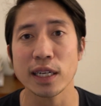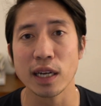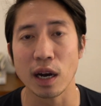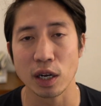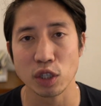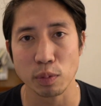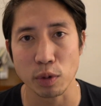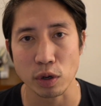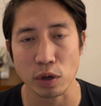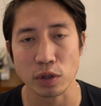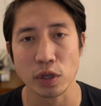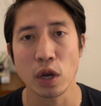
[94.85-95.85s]

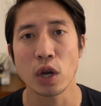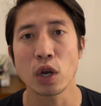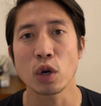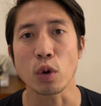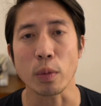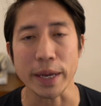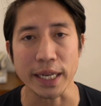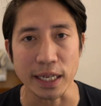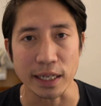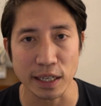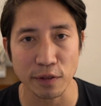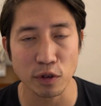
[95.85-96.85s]
entrepreneurs who are making a
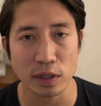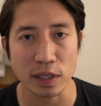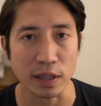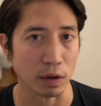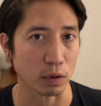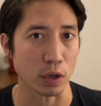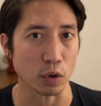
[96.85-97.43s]
difference in their local